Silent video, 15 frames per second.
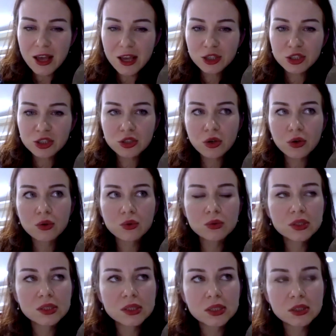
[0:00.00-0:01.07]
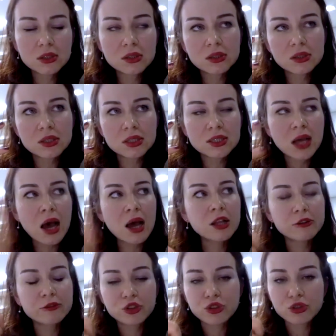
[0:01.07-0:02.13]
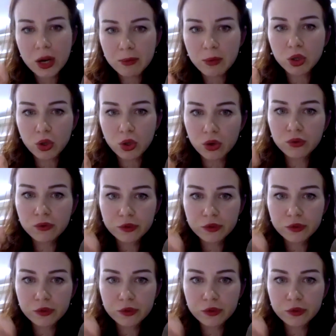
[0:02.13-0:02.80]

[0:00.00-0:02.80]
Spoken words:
So the style of tremolo,